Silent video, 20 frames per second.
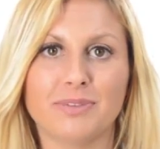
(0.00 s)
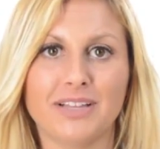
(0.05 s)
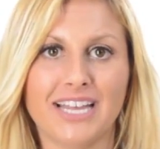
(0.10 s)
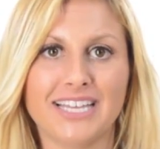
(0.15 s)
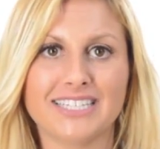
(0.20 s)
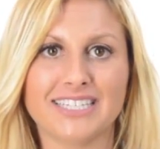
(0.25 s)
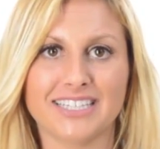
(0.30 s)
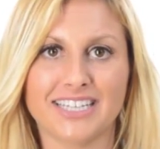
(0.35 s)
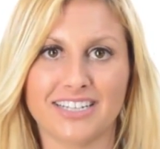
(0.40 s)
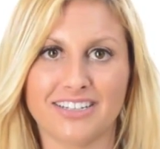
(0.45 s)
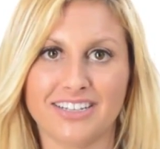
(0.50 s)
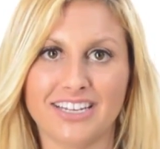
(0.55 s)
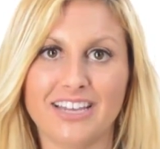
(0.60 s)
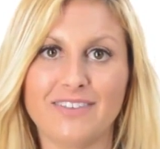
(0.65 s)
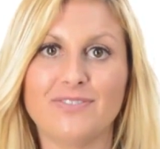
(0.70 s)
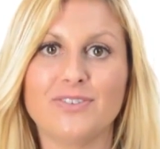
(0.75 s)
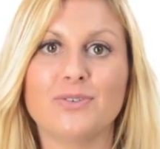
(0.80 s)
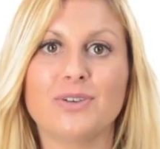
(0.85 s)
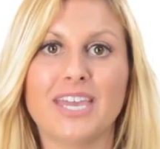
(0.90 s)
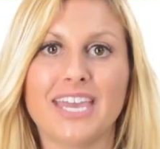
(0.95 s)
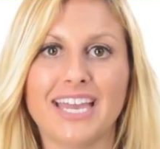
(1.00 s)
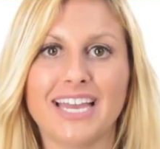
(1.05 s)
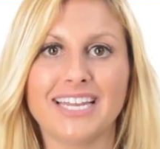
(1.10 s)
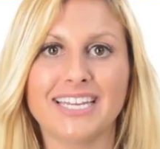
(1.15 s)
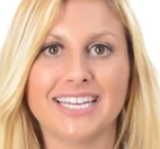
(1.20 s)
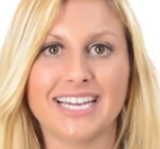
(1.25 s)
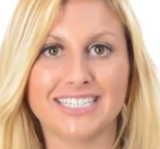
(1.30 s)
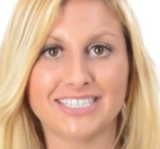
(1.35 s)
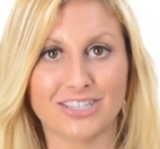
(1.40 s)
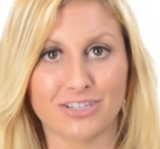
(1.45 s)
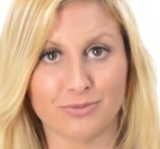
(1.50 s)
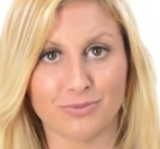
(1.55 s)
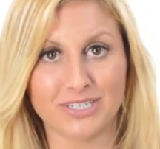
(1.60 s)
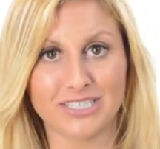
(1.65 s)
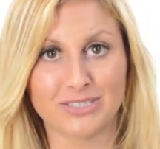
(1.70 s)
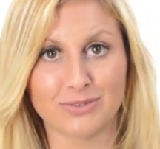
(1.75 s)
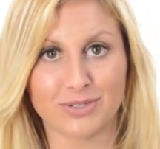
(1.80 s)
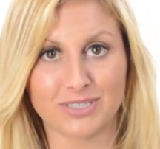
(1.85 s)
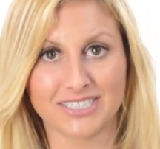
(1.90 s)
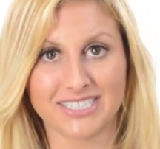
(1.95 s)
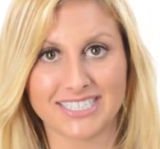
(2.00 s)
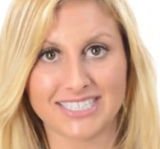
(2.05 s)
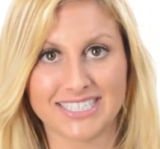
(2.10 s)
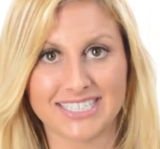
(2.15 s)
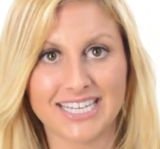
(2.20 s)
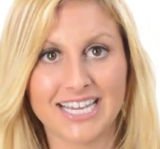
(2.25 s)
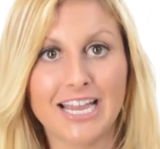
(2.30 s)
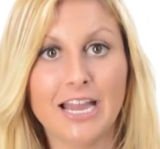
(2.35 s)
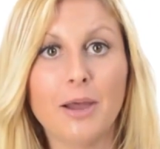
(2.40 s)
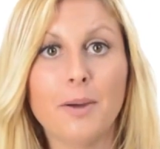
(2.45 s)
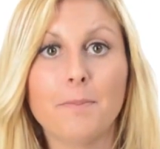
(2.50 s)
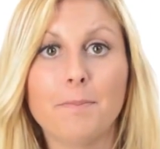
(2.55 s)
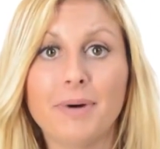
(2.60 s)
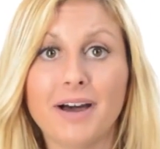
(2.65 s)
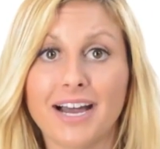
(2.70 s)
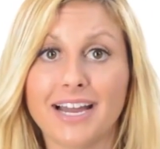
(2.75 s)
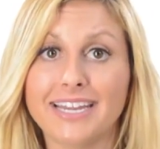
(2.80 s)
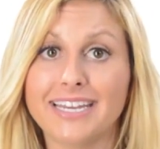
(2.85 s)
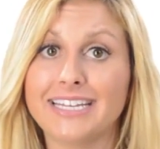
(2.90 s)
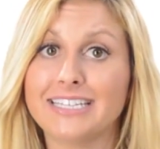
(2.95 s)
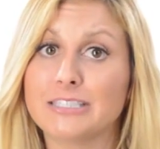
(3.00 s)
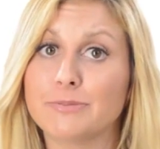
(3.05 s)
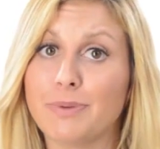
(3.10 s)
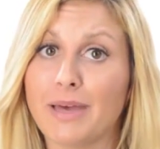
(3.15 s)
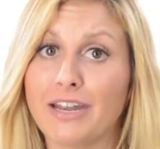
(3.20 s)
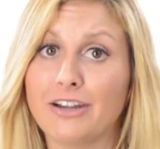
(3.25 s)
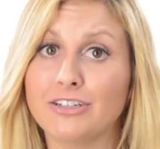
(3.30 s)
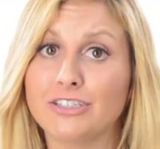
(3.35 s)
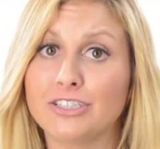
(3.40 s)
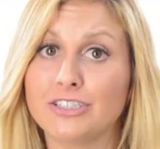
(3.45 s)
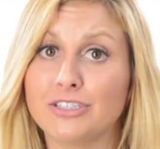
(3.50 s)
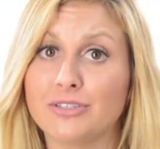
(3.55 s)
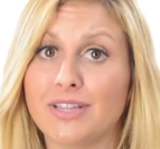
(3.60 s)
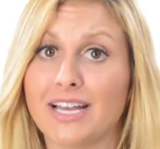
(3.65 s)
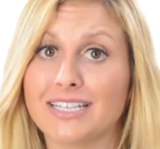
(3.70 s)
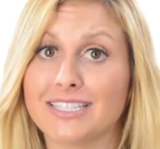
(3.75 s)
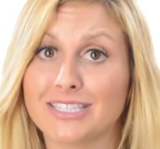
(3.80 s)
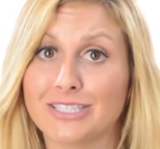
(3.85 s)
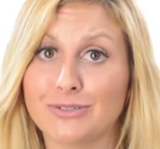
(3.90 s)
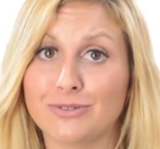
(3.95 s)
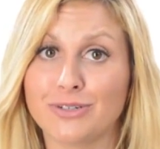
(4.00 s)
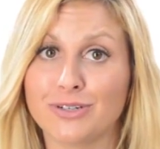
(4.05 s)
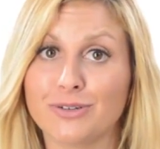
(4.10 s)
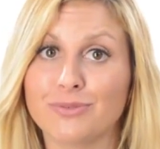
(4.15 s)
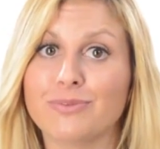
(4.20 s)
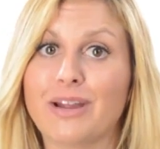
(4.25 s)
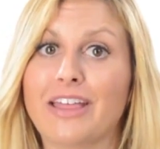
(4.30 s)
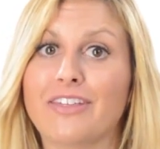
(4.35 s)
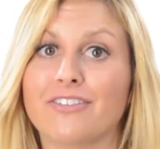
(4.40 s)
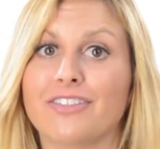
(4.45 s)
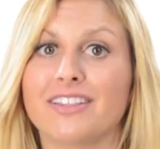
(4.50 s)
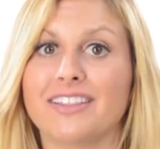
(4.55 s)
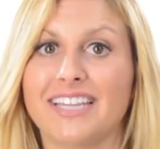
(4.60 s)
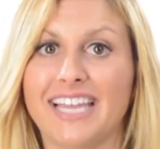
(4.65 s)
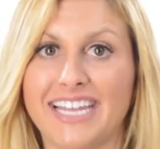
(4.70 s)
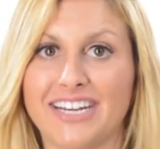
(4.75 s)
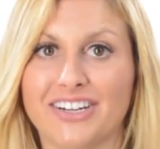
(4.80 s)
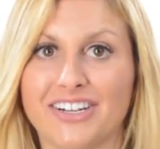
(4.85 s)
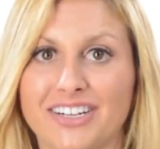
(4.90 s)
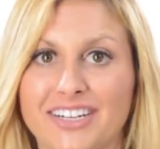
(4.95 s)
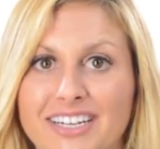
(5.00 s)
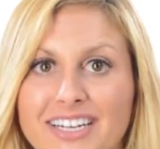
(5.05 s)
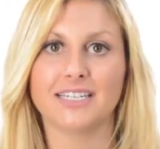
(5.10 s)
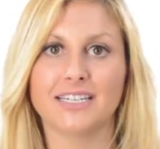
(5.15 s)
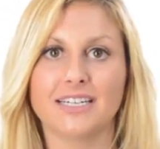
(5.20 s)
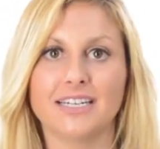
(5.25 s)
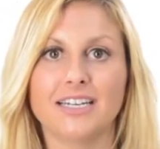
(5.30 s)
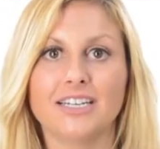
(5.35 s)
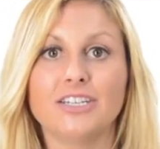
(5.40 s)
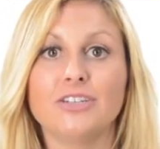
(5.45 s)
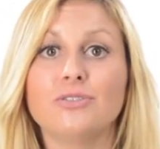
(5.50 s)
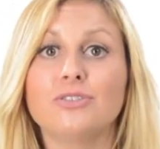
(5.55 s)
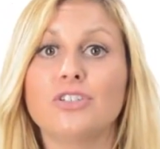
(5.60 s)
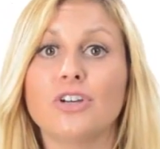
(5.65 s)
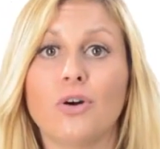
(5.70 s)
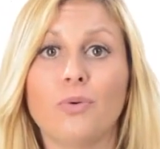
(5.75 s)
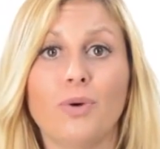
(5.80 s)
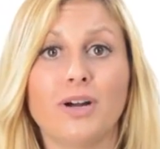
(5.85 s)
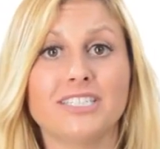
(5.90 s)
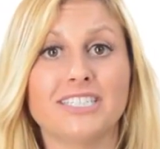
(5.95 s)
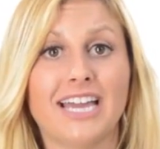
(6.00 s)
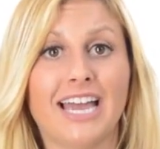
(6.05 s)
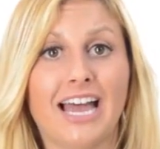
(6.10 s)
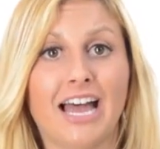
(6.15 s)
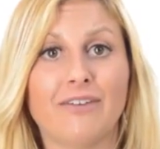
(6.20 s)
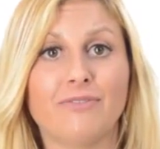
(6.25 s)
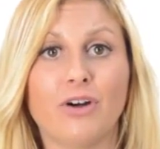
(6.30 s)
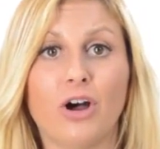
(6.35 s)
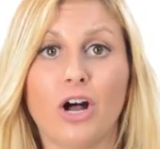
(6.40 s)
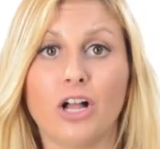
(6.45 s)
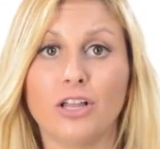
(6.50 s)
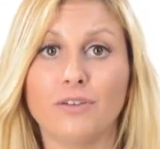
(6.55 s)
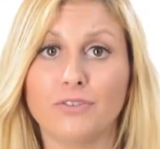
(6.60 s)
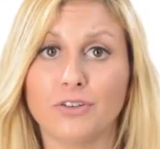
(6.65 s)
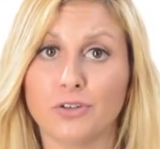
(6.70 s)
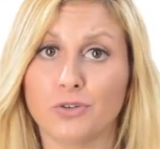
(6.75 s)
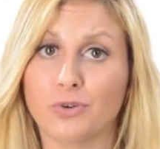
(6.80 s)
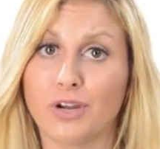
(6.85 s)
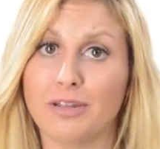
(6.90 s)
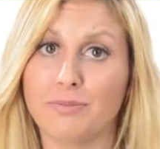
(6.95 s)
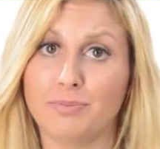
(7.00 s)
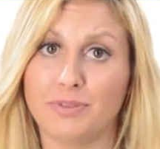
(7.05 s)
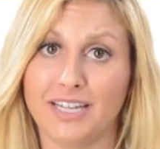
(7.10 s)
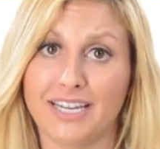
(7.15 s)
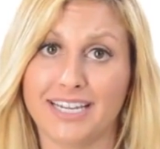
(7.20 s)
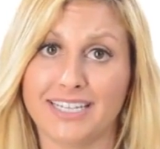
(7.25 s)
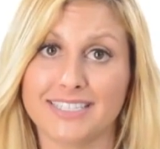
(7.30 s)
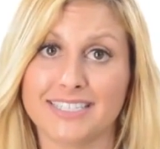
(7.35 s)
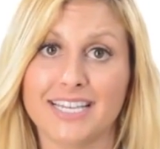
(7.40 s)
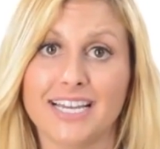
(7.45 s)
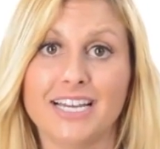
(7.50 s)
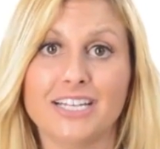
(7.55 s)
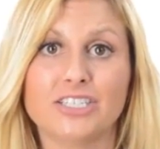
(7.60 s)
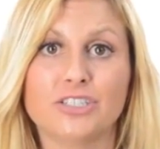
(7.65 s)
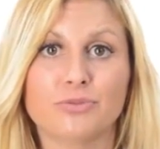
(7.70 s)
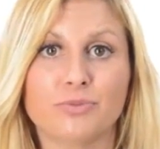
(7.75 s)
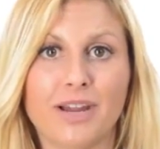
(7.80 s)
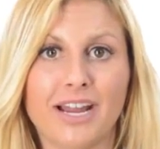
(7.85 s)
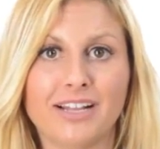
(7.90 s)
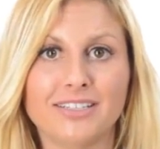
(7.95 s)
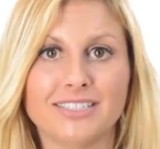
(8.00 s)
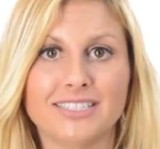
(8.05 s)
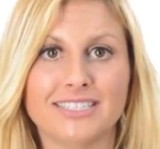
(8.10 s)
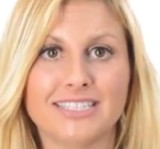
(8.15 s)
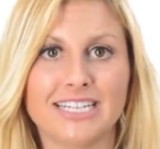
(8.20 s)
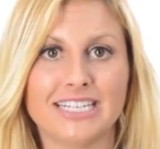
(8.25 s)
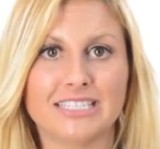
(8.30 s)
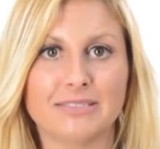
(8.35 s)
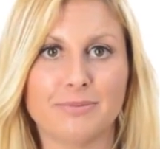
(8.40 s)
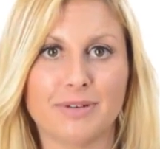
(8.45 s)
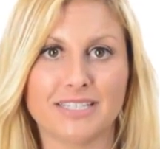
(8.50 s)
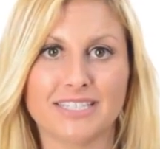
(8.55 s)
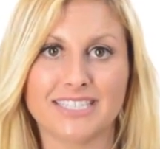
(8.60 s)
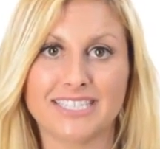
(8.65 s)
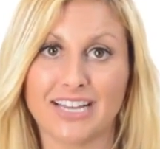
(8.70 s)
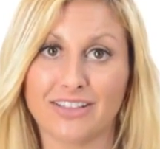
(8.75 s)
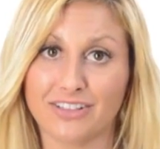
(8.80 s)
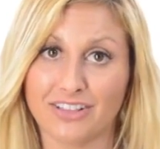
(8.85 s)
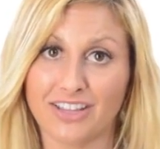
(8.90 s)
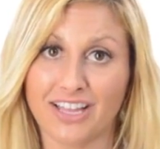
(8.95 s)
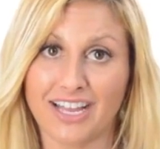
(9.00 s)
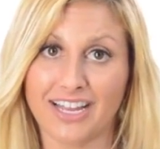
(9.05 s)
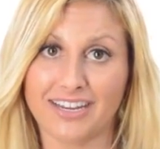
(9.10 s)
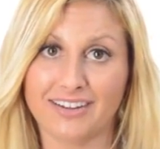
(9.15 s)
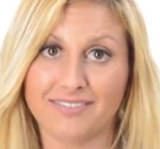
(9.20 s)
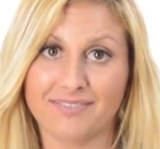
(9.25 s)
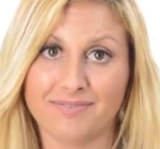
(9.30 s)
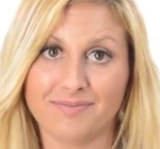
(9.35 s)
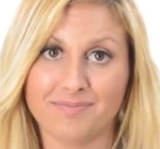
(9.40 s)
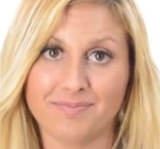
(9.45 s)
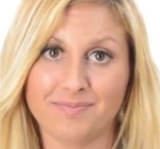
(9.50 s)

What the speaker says: plans a little if you can't get to the resources, but it's better to do that sooner rather than later. You don't want to have all of your great plans derailed in 6 months down the line,